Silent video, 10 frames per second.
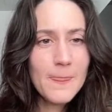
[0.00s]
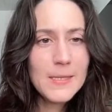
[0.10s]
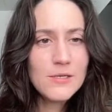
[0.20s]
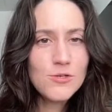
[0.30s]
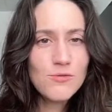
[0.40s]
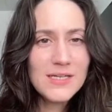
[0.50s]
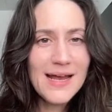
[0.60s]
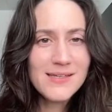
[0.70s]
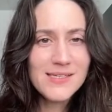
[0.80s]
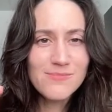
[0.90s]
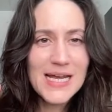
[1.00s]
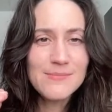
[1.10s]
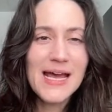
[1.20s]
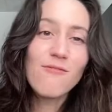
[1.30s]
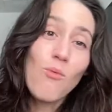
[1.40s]
you can
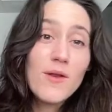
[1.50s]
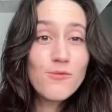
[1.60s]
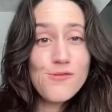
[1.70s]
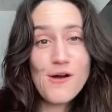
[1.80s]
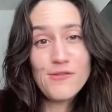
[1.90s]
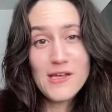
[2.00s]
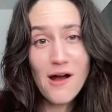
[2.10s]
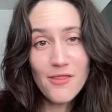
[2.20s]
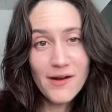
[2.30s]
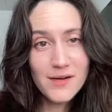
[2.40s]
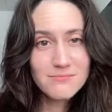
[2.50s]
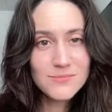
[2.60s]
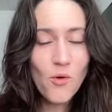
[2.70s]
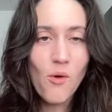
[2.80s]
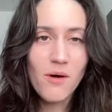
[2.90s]
sometimes have one without the other,
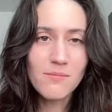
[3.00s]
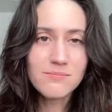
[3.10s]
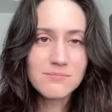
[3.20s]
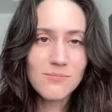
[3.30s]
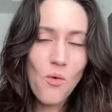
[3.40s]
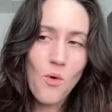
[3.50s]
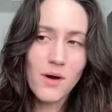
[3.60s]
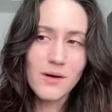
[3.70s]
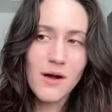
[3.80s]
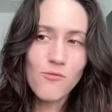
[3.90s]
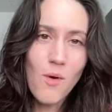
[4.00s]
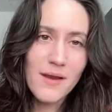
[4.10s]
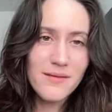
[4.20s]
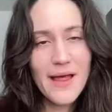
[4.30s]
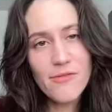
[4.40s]
or more of
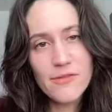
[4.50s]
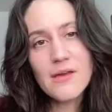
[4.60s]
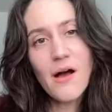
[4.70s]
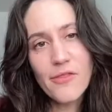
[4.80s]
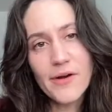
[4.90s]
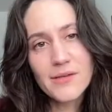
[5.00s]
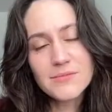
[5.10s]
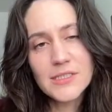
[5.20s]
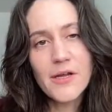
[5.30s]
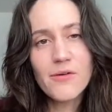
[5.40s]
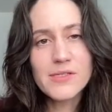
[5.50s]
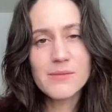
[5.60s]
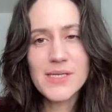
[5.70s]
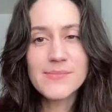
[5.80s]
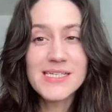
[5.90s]
one than the other. You know,
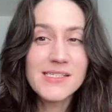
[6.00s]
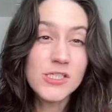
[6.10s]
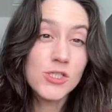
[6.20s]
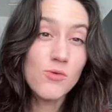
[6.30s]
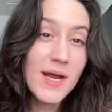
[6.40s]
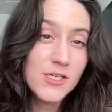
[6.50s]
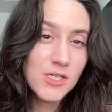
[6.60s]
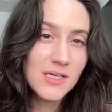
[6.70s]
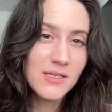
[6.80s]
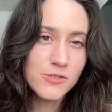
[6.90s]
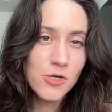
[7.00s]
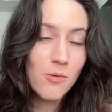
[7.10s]
sometimes in a situation, there's no